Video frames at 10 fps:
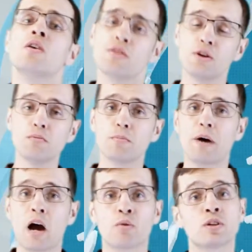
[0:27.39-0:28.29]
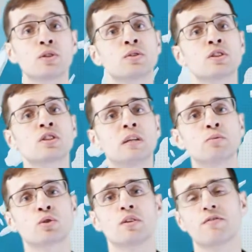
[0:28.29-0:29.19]
Thermal power uses some
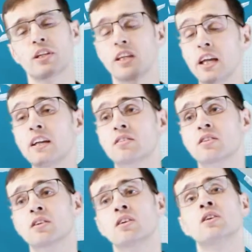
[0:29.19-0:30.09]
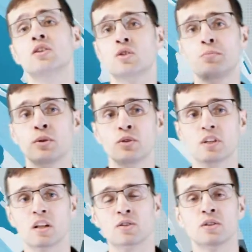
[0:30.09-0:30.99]
sort of heat to produce
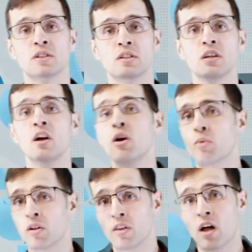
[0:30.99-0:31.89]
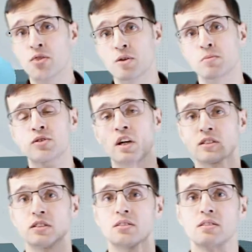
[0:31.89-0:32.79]
electricity, while non-thermal
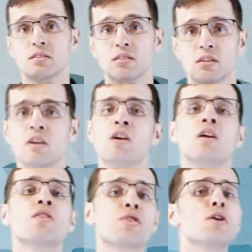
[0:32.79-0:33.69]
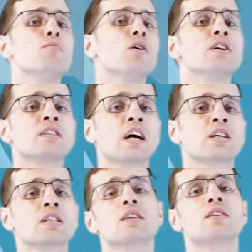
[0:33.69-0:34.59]
doesn't. Thermal is
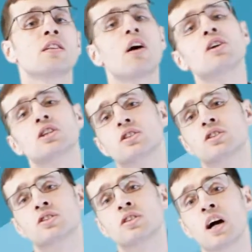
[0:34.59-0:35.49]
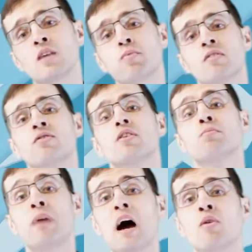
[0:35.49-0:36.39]
actually the largest type of
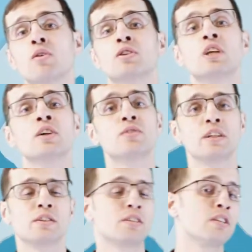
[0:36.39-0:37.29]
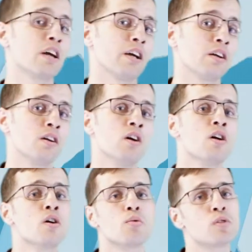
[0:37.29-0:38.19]
power generated today,
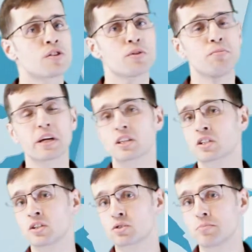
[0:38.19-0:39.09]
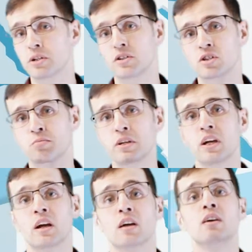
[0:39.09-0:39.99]
with the biggest contributors
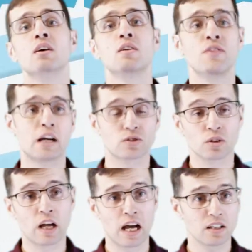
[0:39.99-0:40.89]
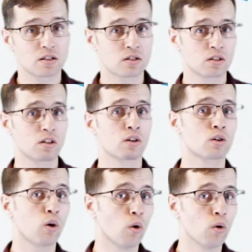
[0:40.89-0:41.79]
being natural gas,
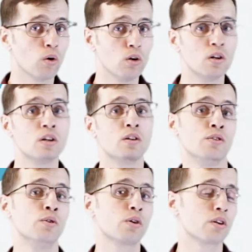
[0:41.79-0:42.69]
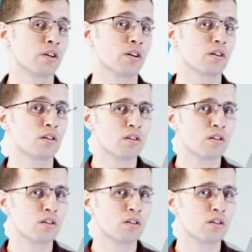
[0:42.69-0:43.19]
coal, nuclear,